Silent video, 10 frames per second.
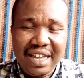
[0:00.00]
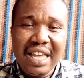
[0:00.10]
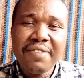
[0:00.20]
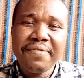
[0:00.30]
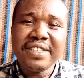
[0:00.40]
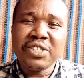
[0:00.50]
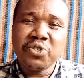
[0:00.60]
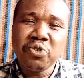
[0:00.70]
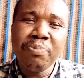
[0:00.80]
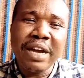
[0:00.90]
If it is
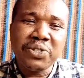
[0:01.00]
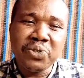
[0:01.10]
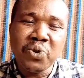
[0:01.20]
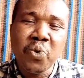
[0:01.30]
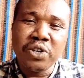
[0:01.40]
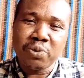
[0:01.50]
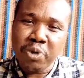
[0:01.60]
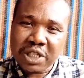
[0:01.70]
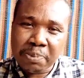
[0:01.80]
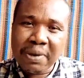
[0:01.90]
2x2 you want,
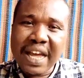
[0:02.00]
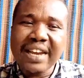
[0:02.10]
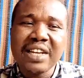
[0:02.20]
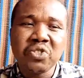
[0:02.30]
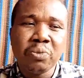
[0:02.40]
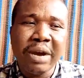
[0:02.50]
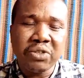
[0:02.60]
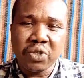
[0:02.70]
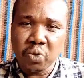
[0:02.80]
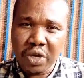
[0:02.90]
multiply that 2x2,
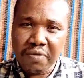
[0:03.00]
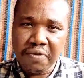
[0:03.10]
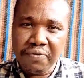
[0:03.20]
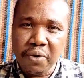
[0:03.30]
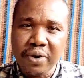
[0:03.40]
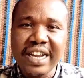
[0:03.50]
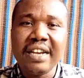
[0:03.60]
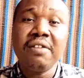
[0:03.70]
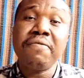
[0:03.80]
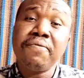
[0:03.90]
it will give you 4. Then
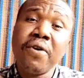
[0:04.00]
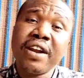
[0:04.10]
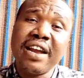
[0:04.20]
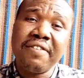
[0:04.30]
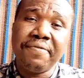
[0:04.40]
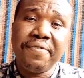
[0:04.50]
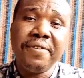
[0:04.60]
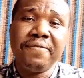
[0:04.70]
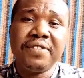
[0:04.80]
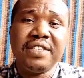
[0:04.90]

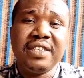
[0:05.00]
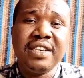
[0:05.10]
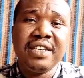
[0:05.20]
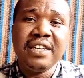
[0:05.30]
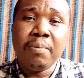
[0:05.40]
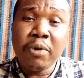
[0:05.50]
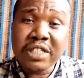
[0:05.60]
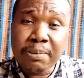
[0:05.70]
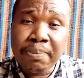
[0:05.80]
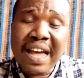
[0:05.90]
450
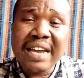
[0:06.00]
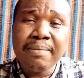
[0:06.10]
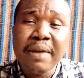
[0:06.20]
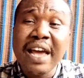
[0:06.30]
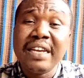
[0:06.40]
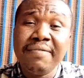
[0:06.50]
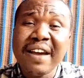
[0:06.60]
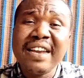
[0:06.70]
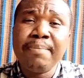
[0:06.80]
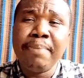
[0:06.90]

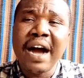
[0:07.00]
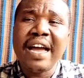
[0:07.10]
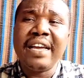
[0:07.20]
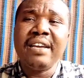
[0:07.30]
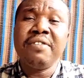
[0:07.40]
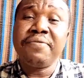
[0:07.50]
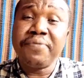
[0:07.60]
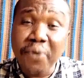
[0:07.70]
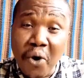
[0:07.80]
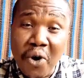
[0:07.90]
divided by
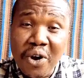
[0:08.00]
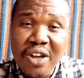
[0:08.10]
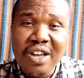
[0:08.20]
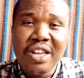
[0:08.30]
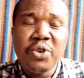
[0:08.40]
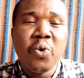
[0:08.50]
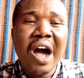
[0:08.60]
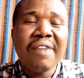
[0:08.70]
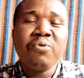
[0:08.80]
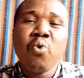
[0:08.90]
4, you
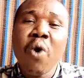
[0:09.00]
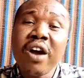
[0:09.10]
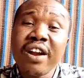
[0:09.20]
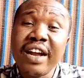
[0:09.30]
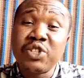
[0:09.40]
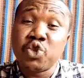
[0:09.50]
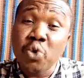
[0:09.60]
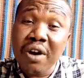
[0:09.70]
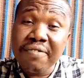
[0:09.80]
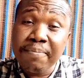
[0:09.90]
have
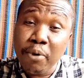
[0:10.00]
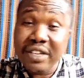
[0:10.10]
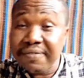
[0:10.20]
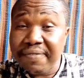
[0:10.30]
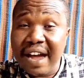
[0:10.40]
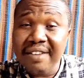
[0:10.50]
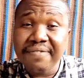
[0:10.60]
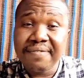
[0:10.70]
112.5